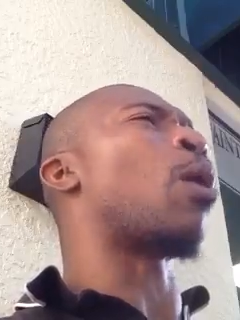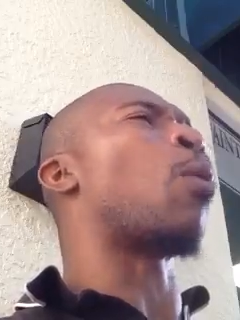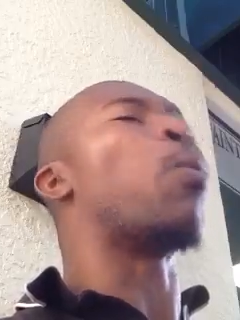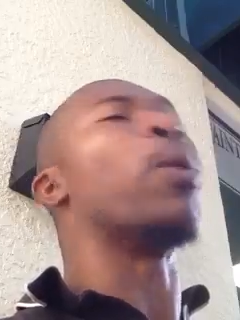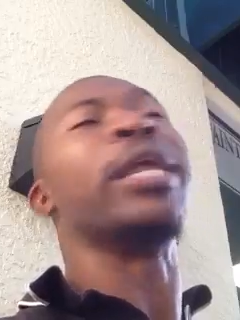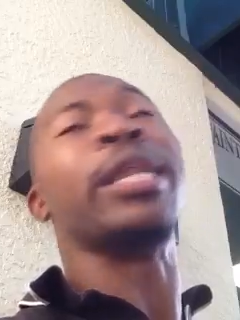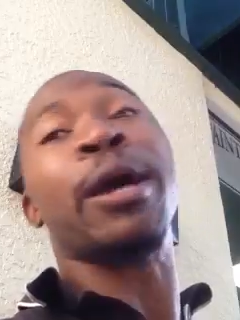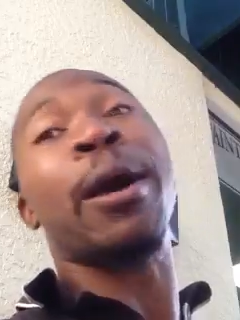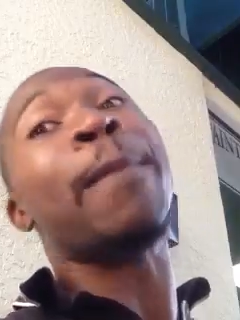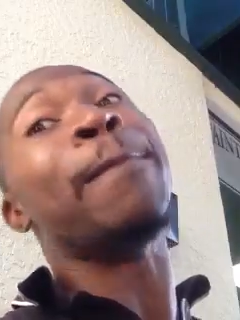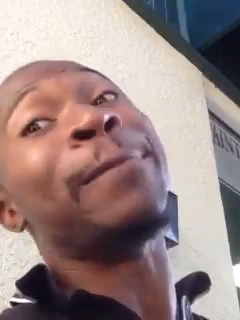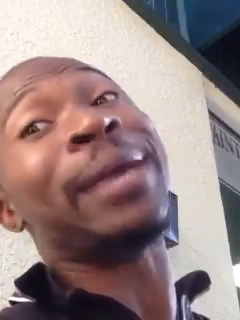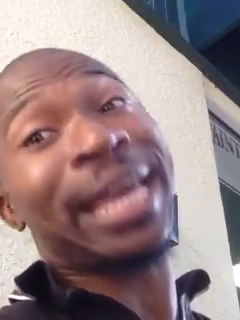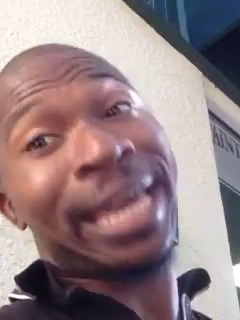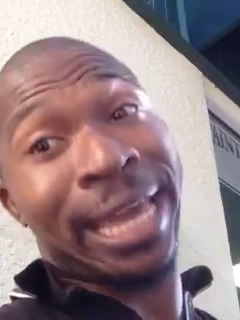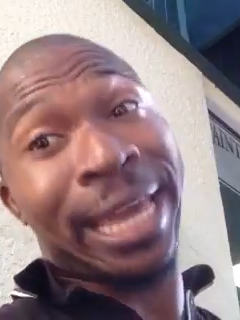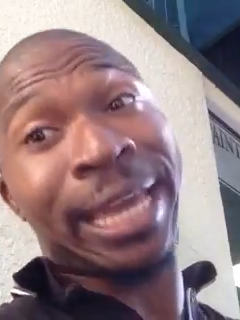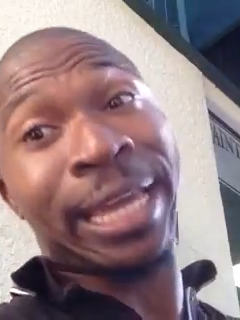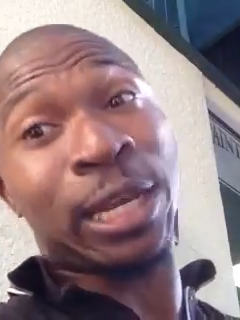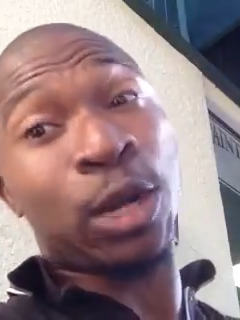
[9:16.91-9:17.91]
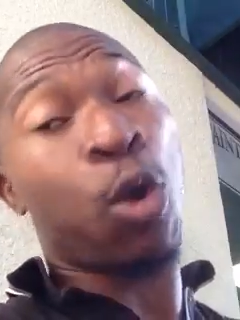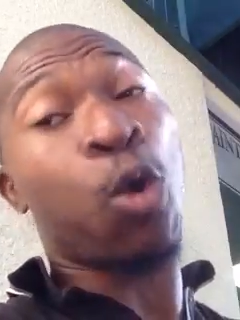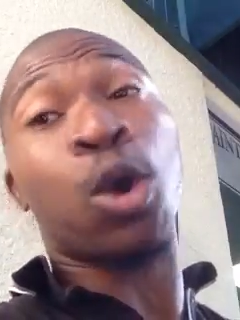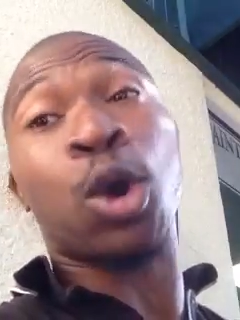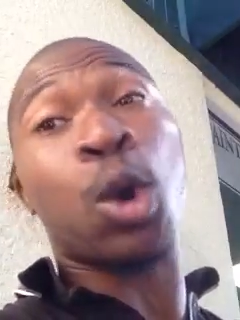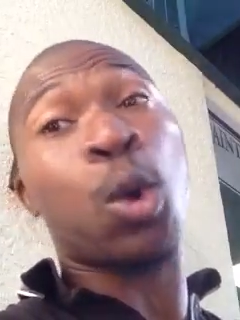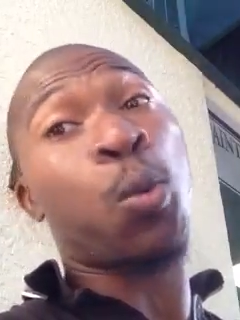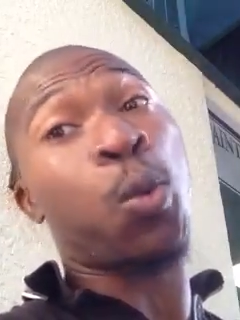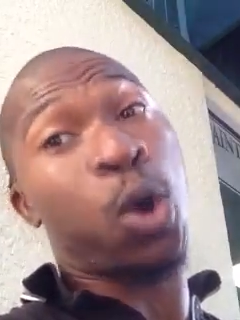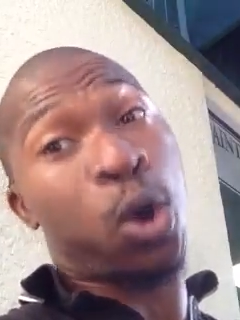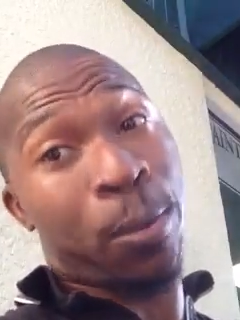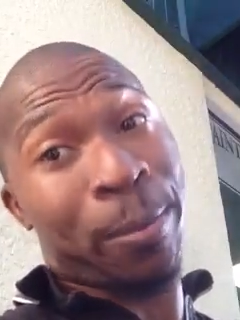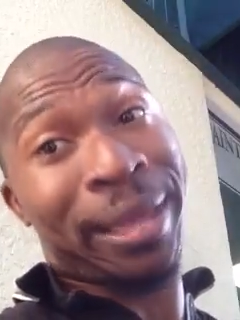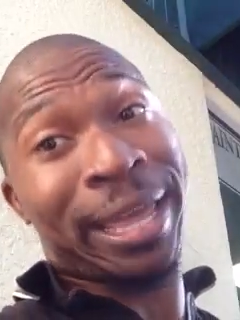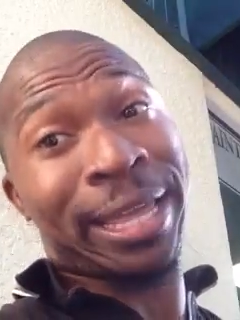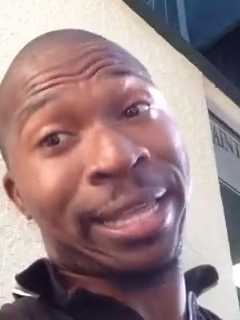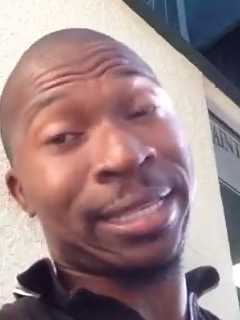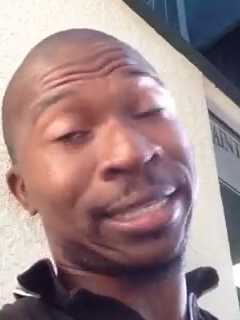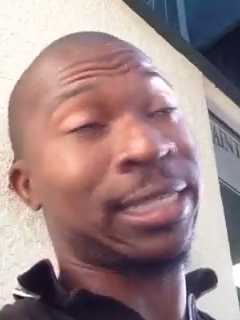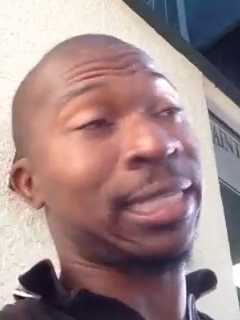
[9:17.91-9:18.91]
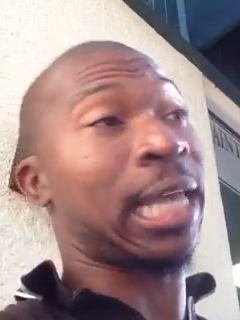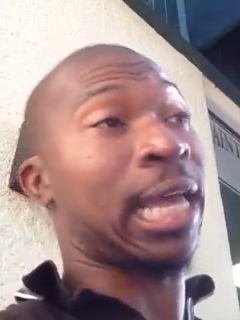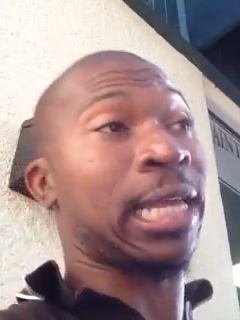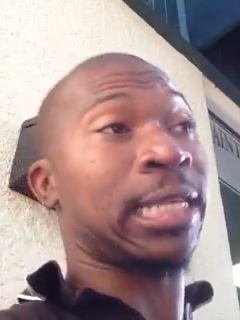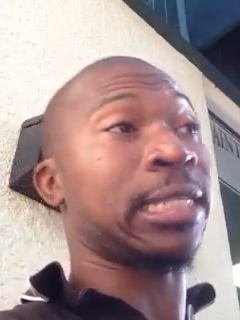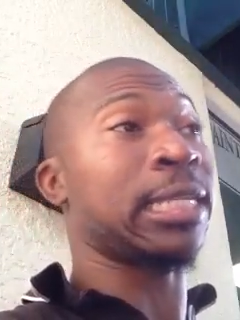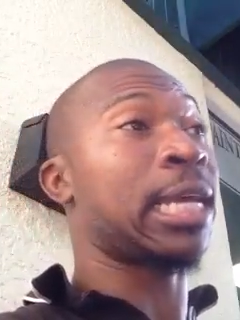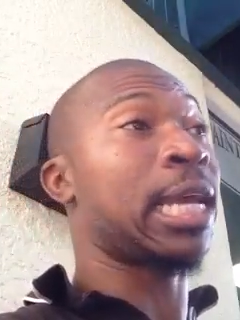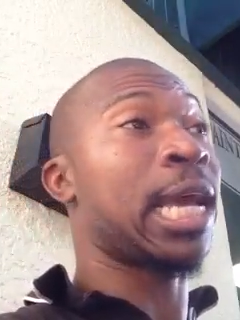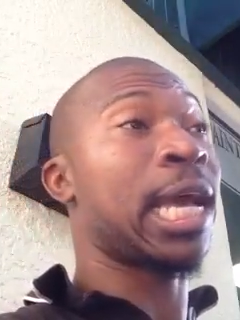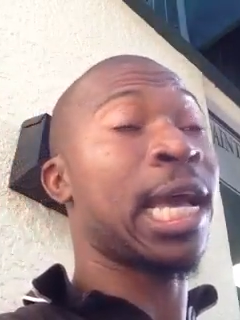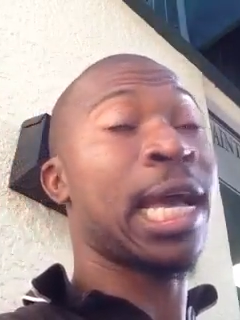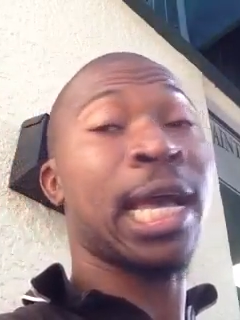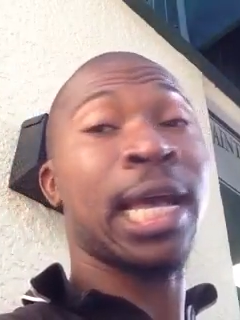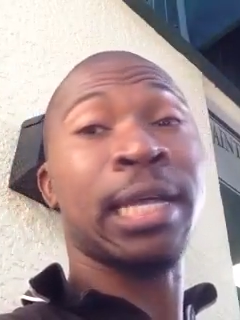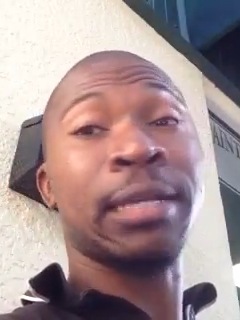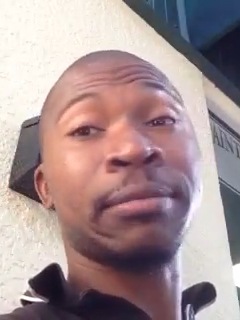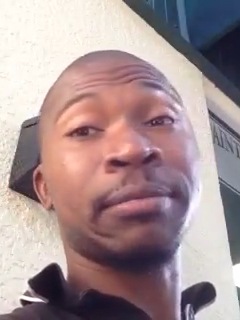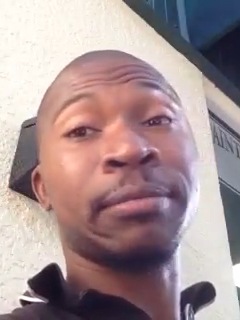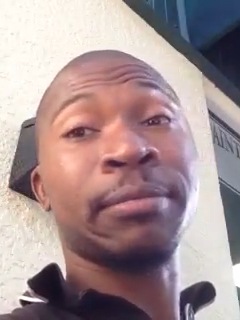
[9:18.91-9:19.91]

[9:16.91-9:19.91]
when a man or a woman says, I